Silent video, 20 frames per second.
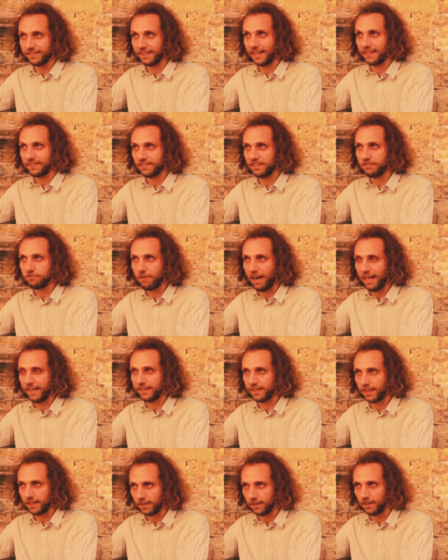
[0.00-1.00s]
is actually
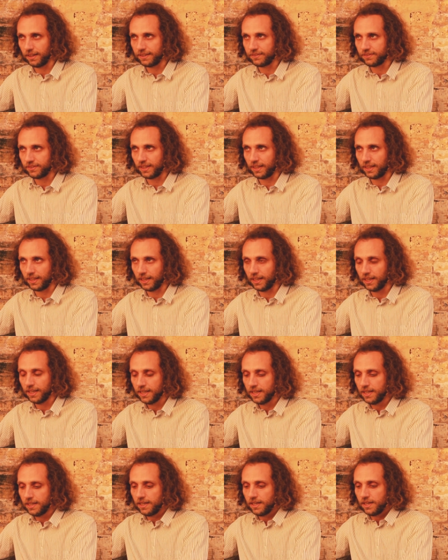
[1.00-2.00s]
recognising
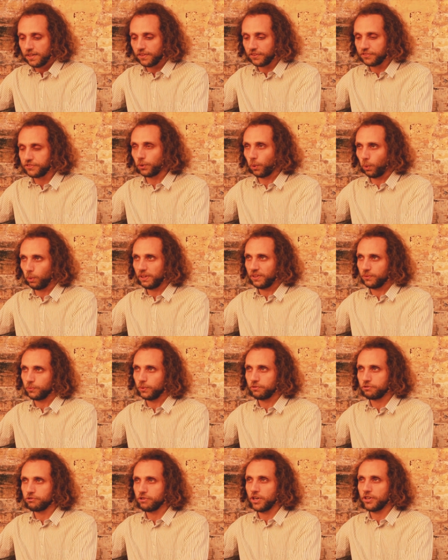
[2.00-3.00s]
the stories
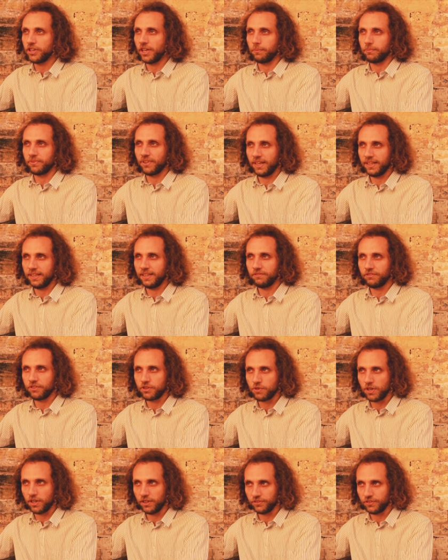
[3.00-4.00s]
we've grown up taking for
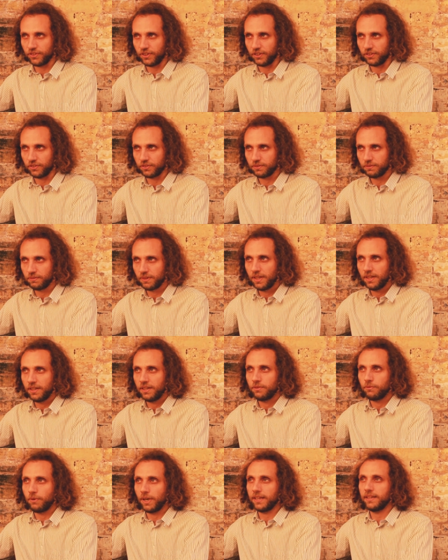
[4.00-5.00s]
granted,
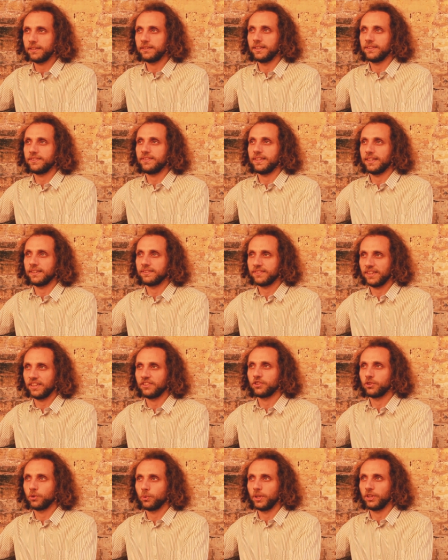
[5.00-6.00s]
recognising the
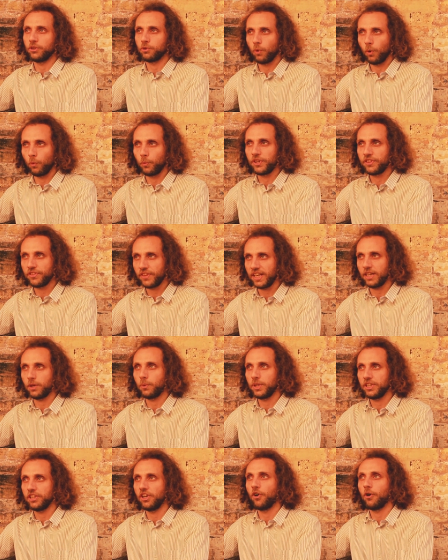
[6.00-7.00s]
extent to which what we
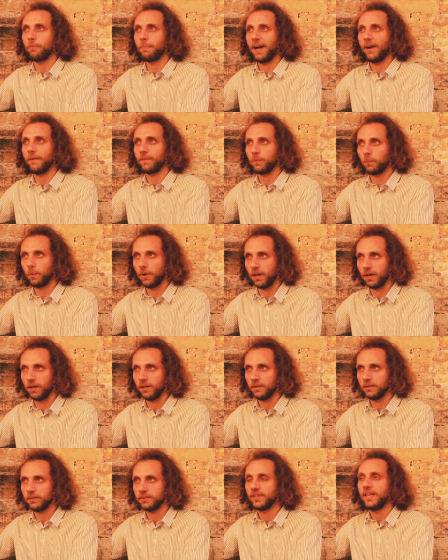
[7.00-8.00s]
think we know about the
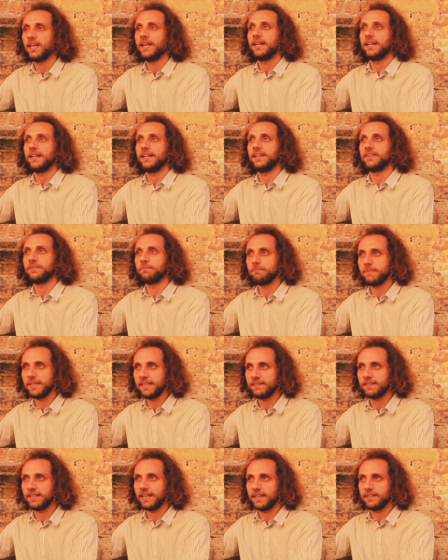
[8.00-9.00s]
world is
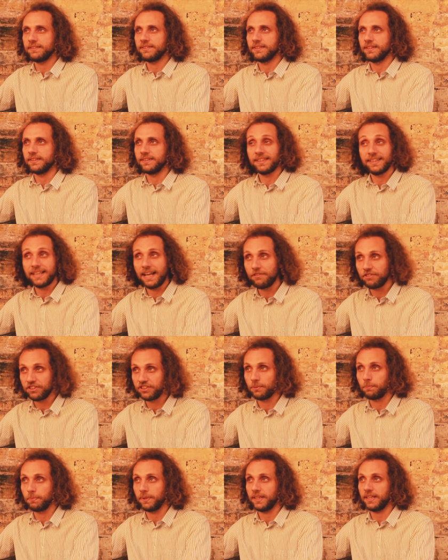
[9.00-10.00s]
mediated
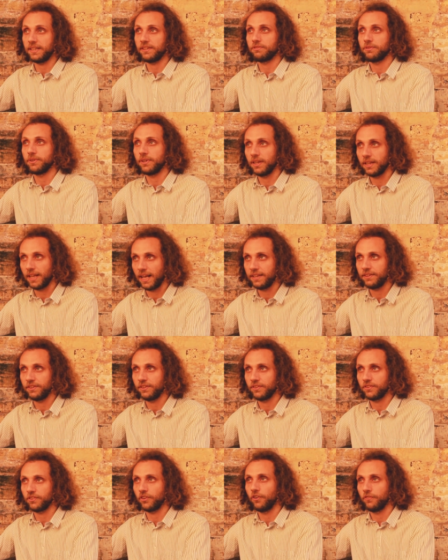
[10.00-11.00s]
inevitably through the
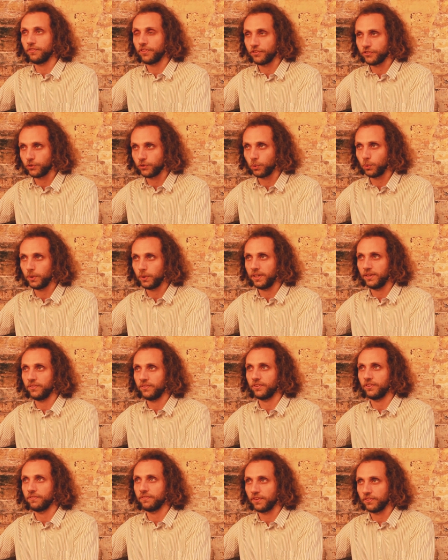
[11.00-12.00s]
lens of the
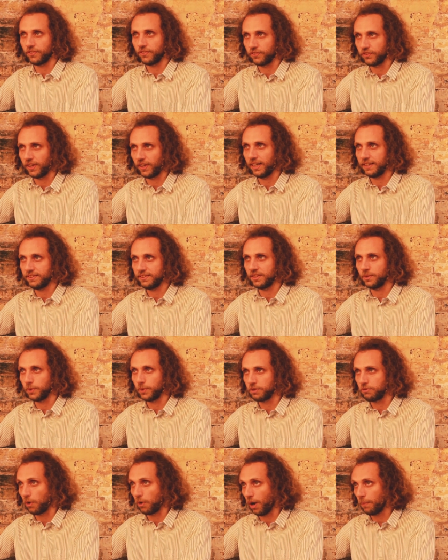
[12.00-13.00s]
stories of the society that
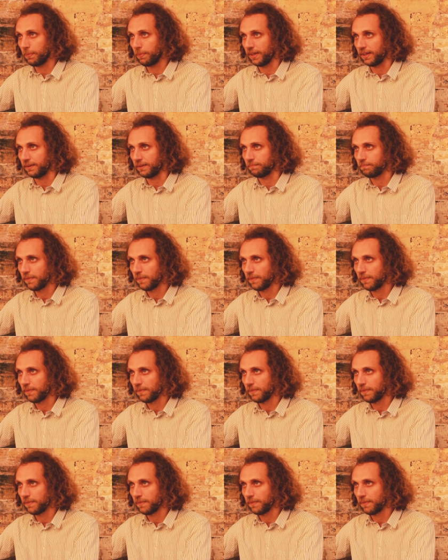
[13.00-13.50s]
we grew up in.